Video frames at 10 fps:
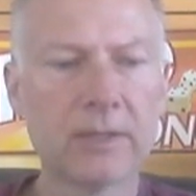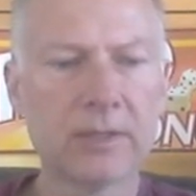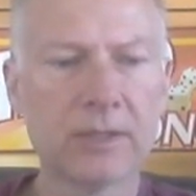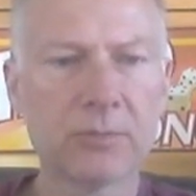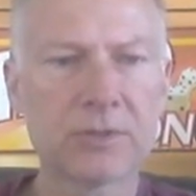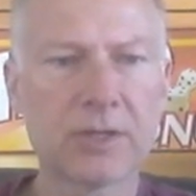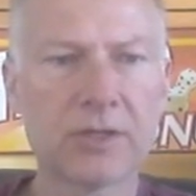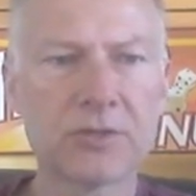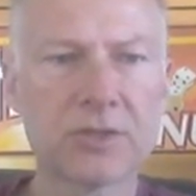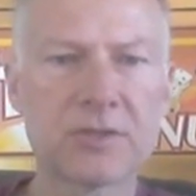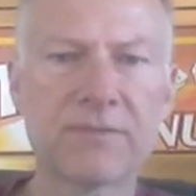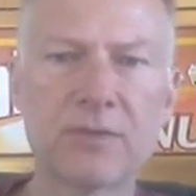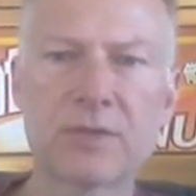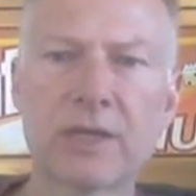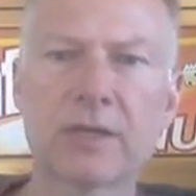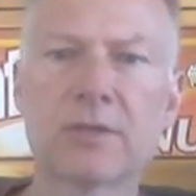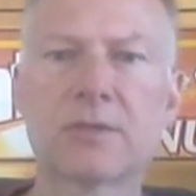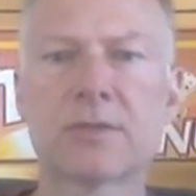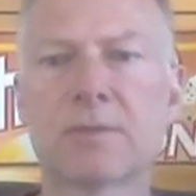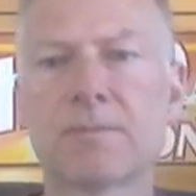And it was done in just a few seconds.